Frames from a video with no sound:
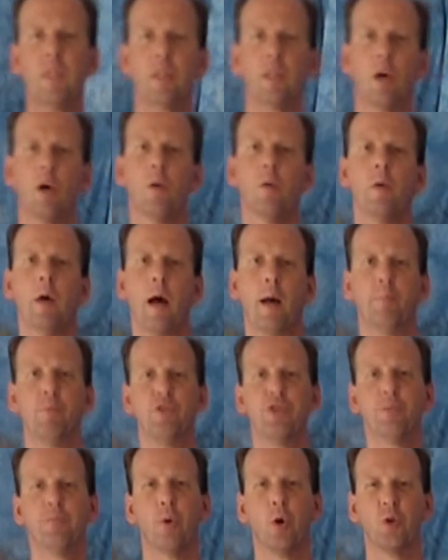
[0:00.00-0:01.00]
Hello, I'm
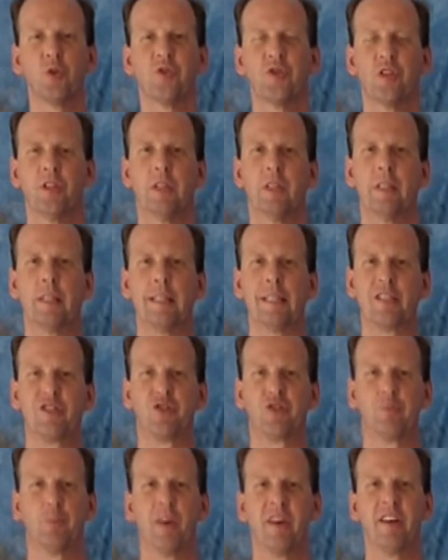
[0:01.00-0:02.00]
Jim Moulton, and
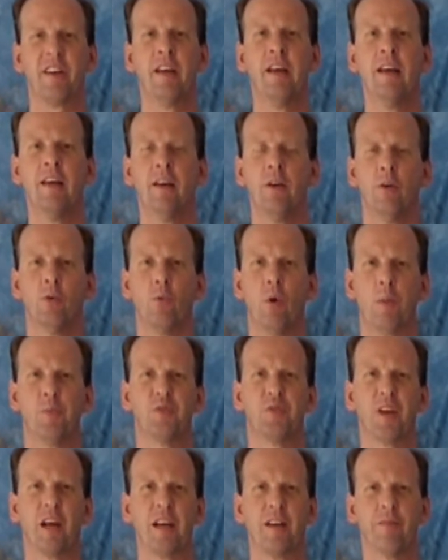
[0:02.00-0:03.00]
this is my
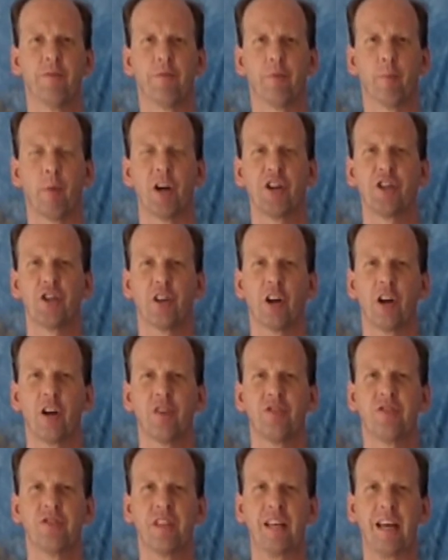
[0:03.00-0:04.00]
website for martial
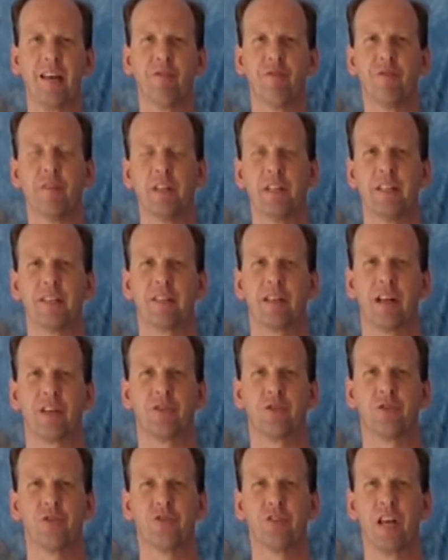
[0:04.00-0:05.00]
arts and fitness
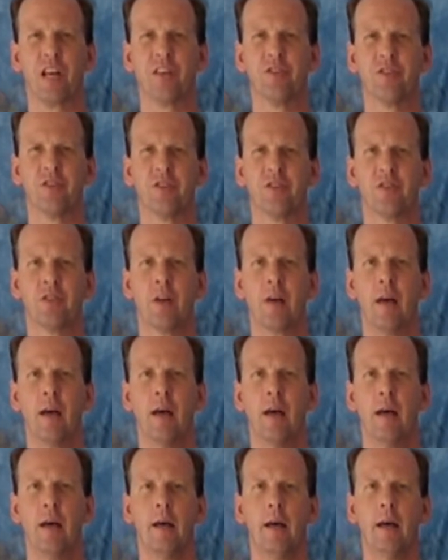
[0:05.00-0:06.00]
exercises.
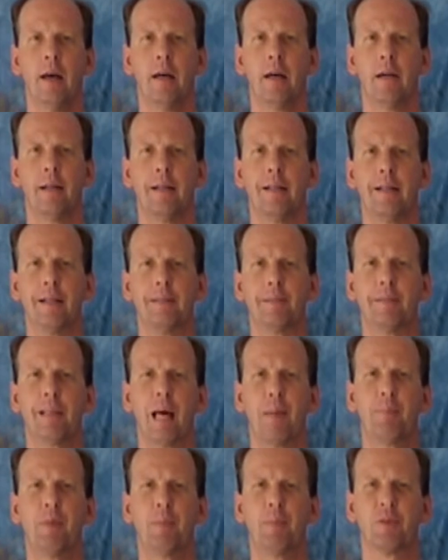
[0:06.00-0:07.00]
A
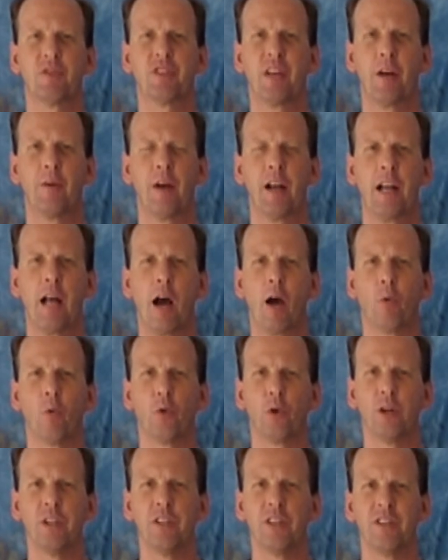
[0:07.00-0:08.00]
lot of people say right now
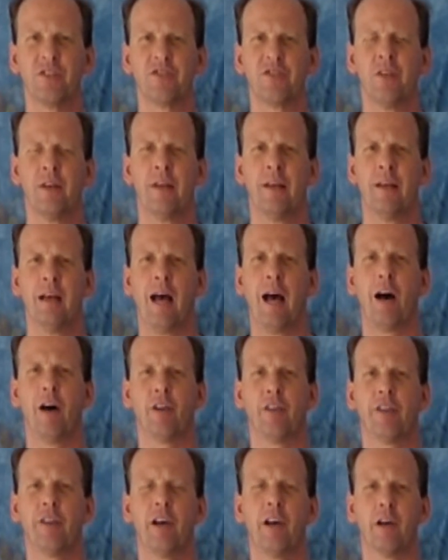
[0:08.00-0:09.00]
we're in this
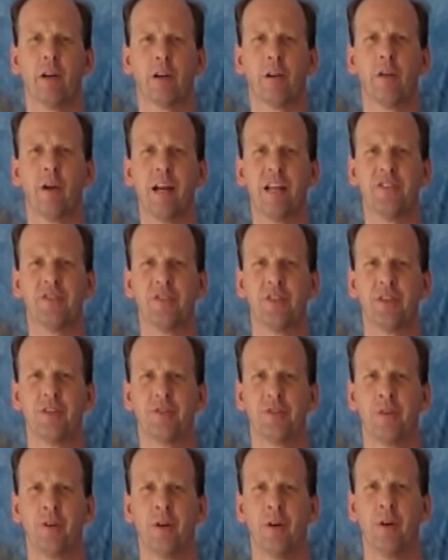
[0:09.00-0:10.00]
healthcare
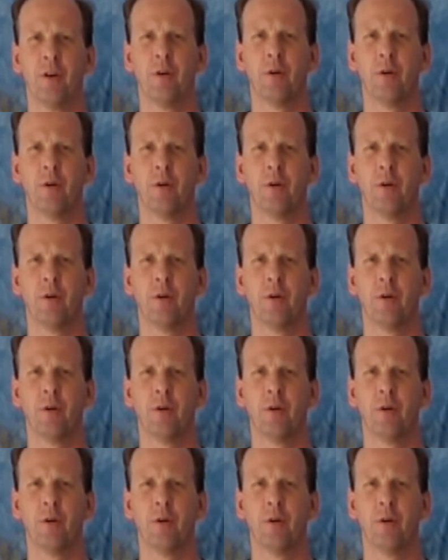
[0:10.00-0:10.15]
crisis.